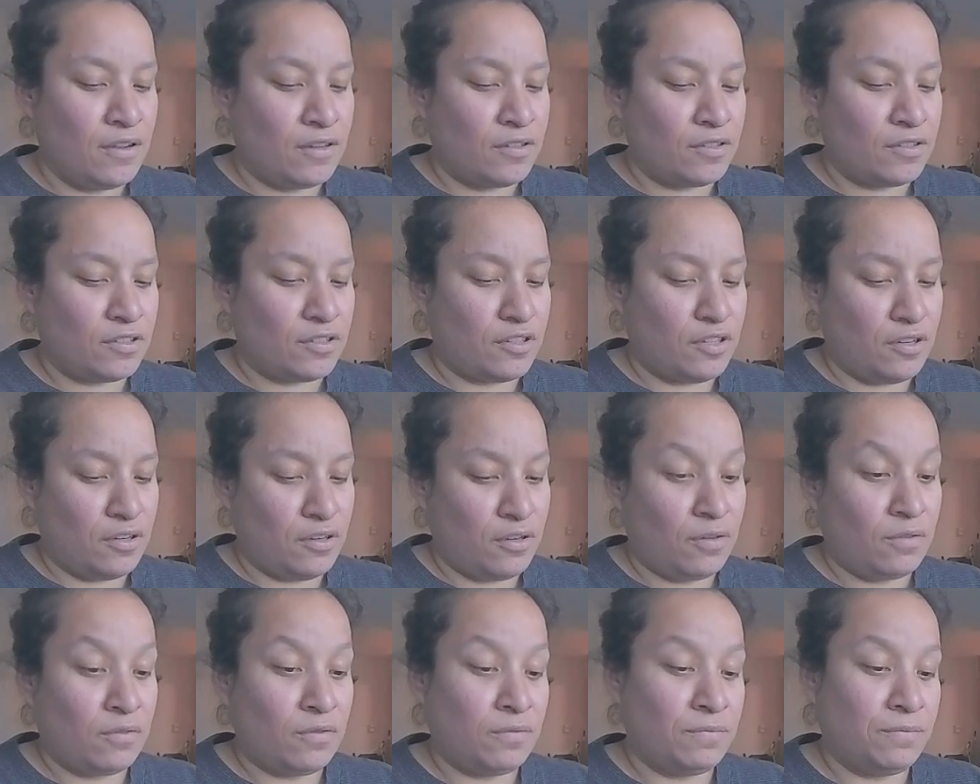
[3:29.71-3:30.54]

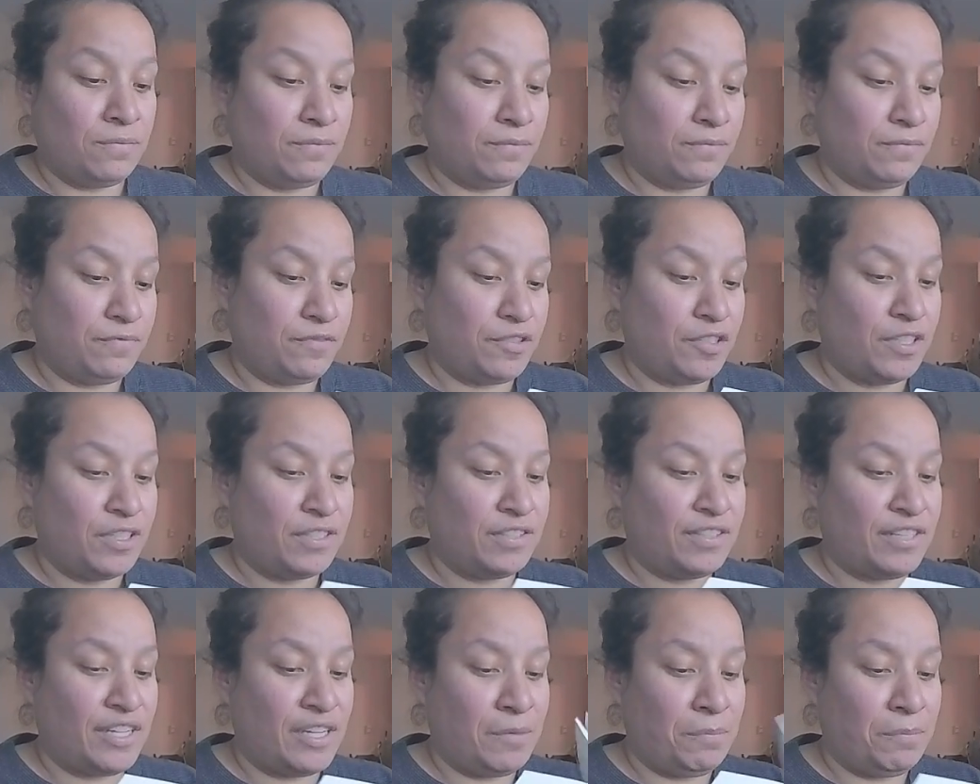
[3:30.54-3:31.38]
So, for
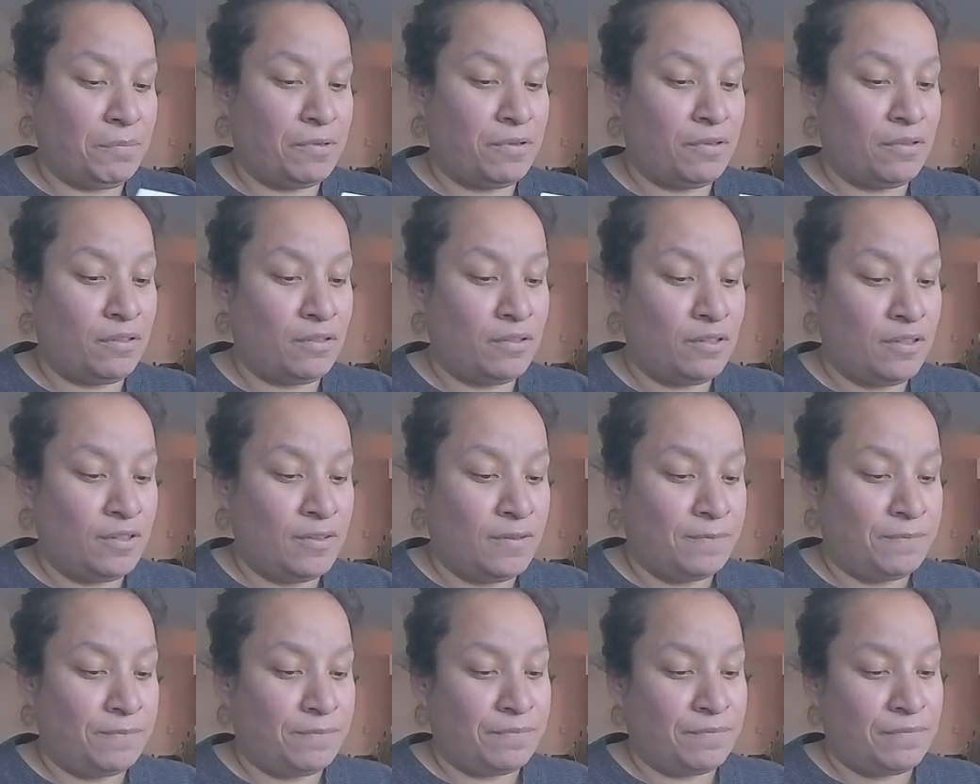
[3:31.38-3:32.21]
example,
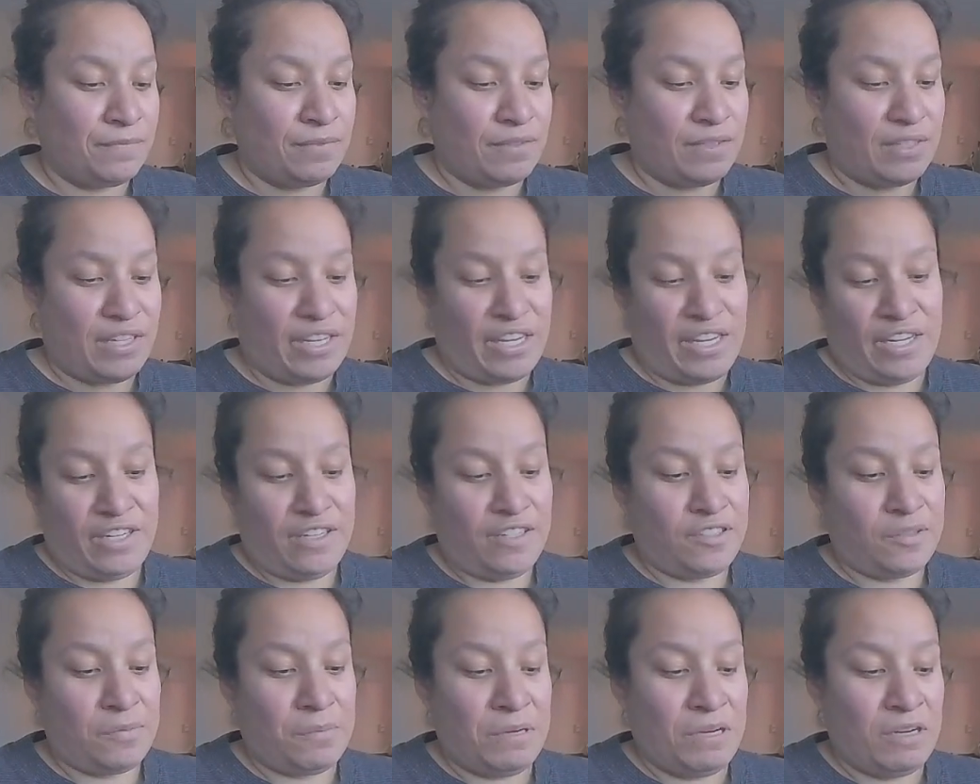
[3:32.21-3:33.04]
it
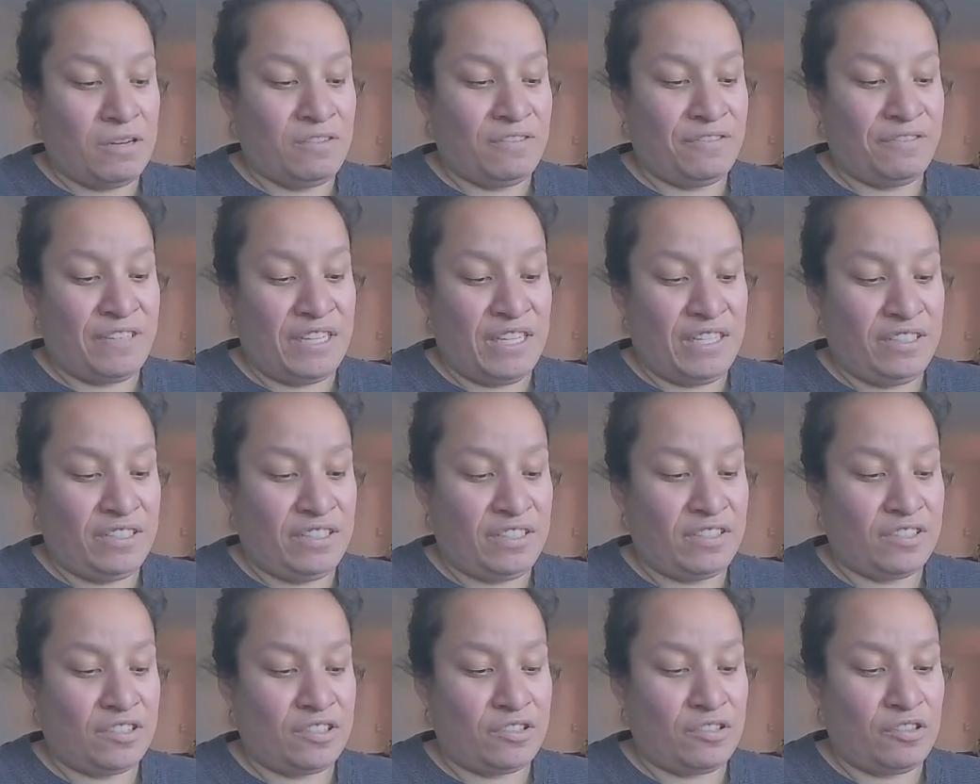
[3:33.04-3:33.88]
is about
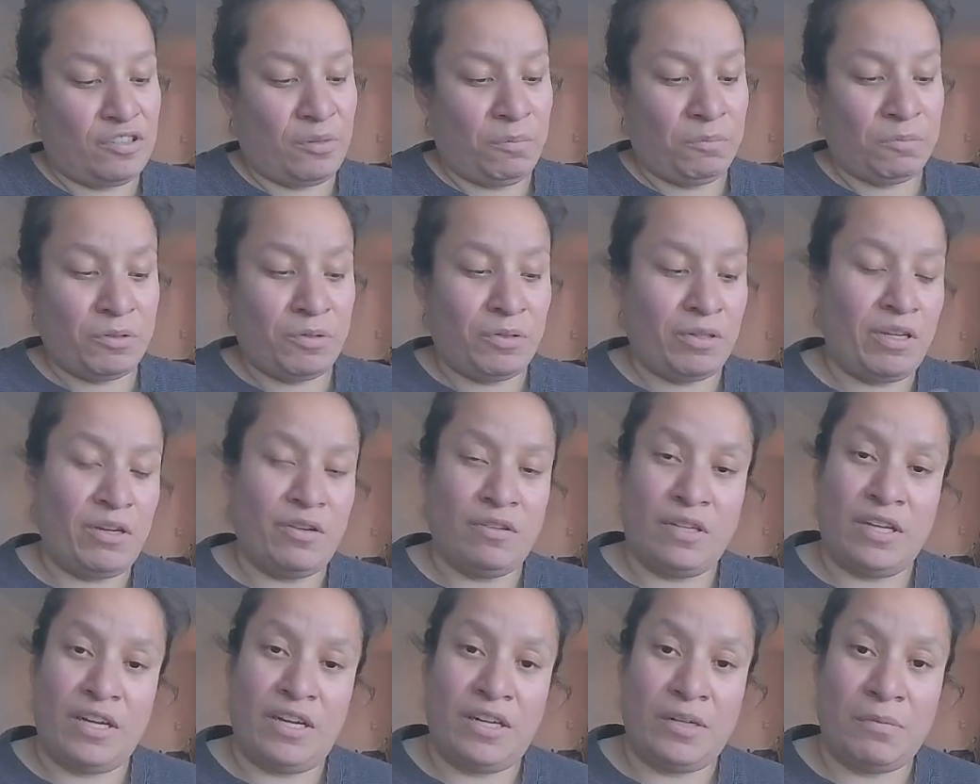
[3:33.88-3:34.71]
facing storms
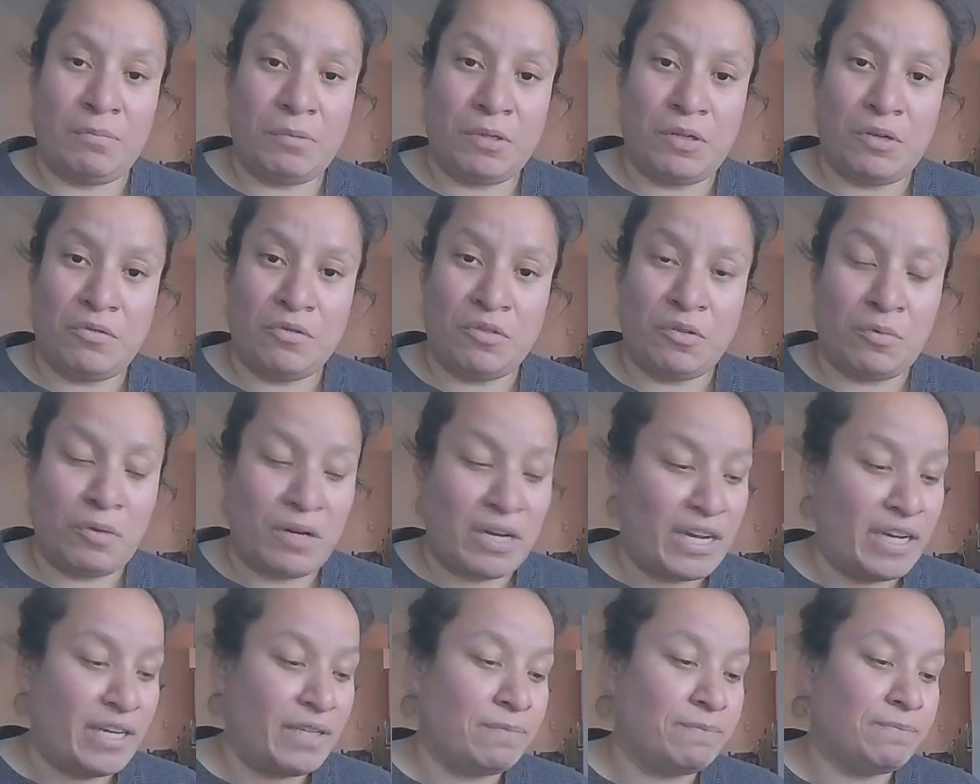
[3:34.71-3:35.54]
without getting blown
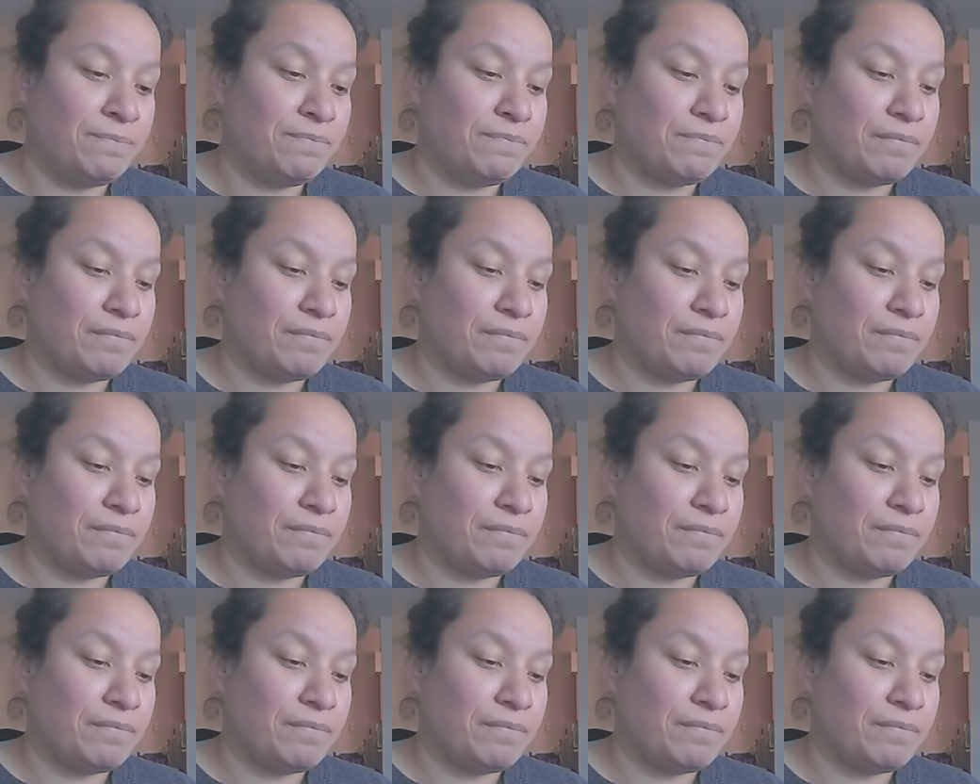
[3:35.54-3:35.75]
away.